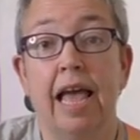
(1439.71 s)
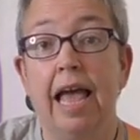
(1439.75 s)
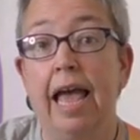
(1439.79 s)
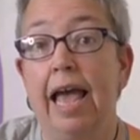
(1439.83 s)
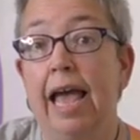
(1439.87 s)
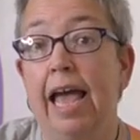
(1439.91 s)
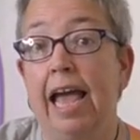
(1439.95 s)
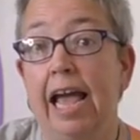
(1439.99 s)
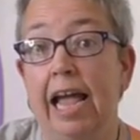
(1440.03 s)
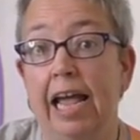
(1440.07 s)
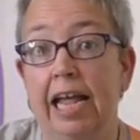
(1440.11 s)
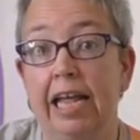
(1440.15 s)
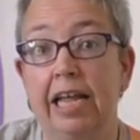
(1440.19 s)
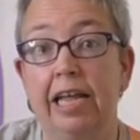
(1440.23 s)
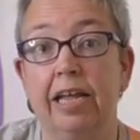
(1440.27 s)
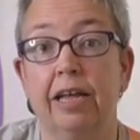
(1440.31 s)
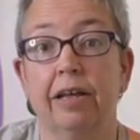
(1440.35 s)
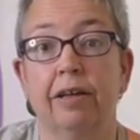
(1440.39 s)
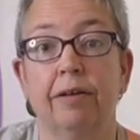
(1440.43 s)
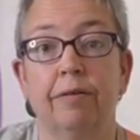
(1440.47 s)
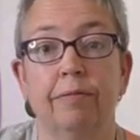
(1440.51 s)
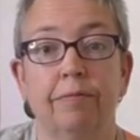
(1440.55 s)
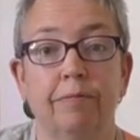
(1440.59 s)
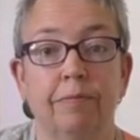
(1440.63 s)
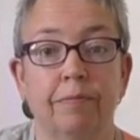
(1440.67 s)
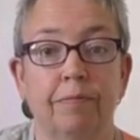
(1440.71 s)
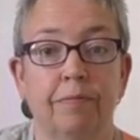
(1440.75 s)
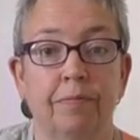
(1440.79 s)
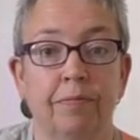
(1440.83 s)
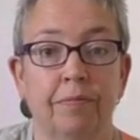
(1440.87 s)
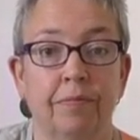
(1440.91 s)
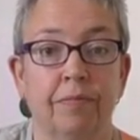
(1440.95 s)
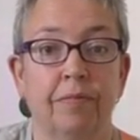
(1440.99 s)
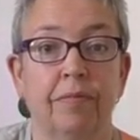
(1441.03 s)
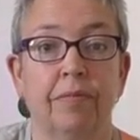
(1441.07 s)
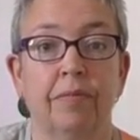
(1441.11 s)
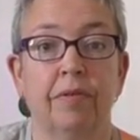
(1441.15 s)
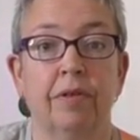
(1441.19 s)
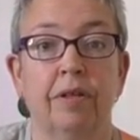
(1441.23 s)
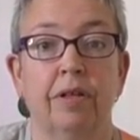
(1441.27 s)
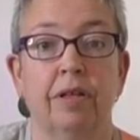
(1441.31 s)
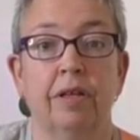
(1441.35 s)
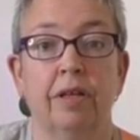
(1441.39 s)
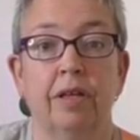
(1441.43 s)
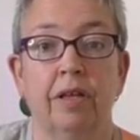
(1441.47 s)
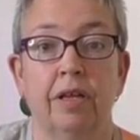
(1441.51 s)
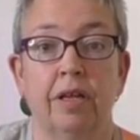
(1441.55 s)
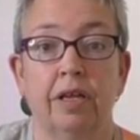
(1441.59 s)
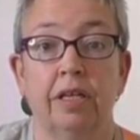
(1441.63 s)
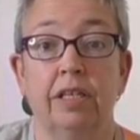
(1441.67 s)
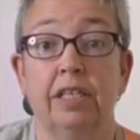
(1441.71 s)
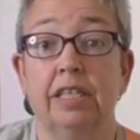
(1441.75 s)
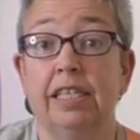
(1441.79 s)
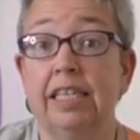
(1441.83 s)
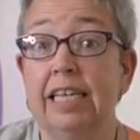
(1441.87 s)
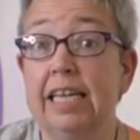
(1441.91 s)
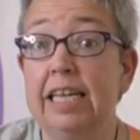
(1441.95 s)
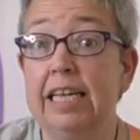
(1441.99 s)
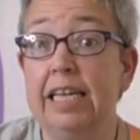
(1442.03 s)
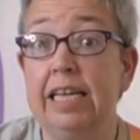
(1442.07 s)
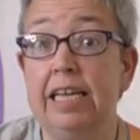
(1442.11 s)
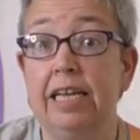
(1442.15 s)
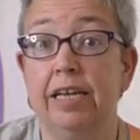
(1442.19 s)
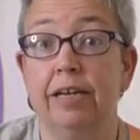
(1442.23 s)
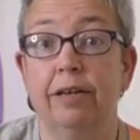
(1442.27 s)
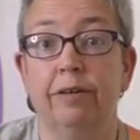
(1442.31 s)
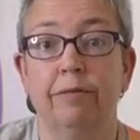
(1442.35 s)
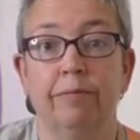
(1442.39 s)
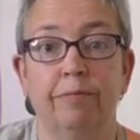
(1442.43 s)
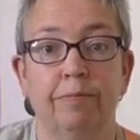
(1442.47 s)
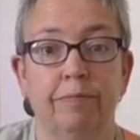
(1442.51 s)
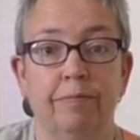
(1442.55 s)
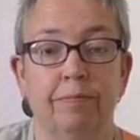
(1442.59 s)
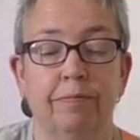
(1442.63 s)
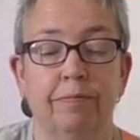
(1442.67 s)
A, D,